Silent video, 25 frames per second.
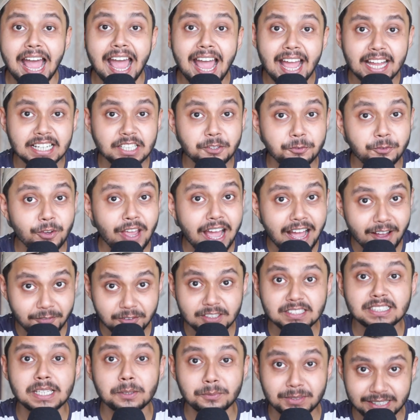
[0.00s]
And if you
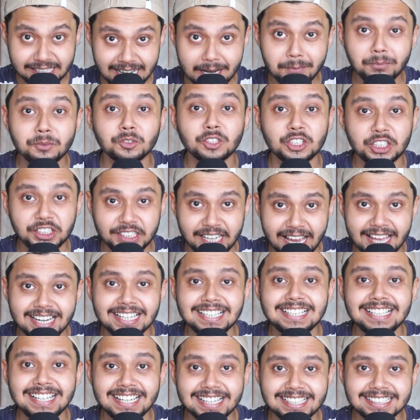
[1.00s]
haven't subscribed to this
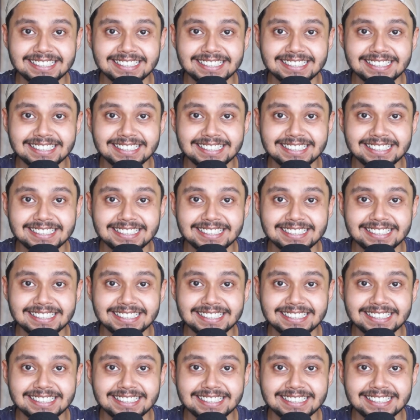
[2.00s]
channel